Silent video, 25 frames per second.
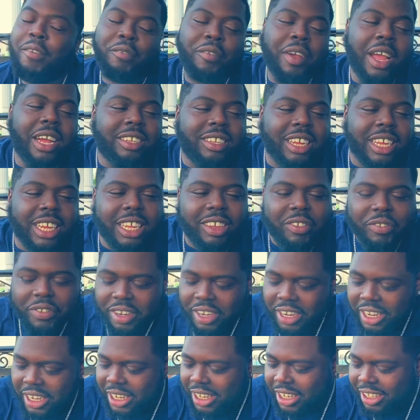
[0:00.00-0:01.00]
advice I could give a
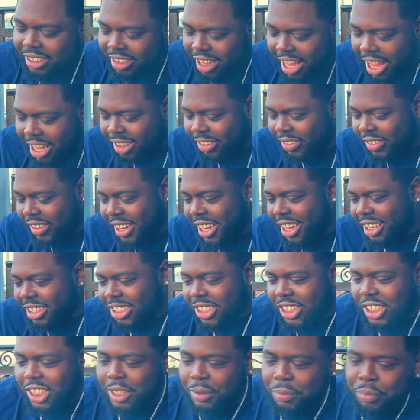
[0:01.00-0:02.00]
nigga in a toxic
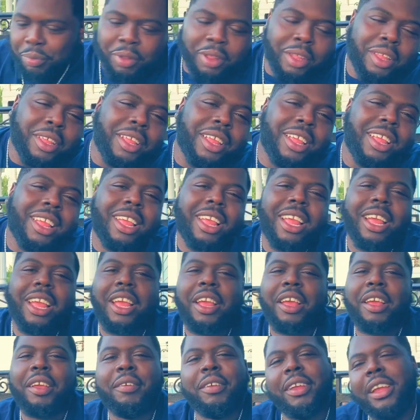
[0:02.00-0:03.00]
relationship,
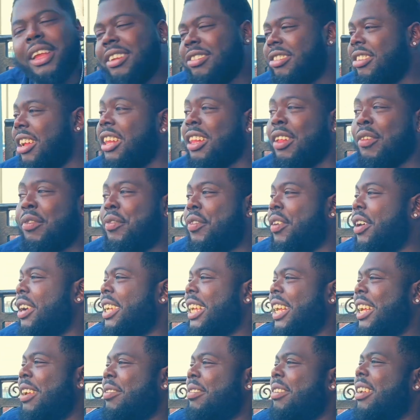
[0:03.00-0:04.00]
and shut the
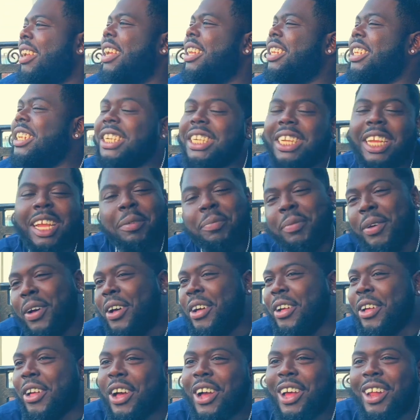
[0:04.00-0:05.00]
fuck up and then keep
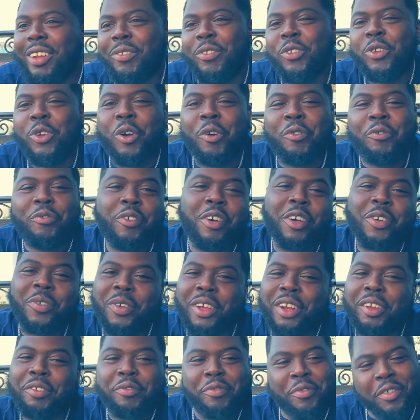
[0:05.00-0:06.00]
on going. If you gonna fuck
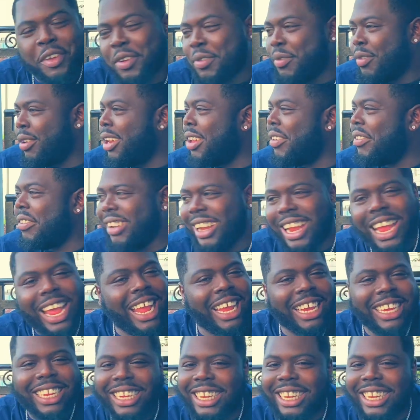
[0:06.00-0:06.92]
with him, fuck with him. Not.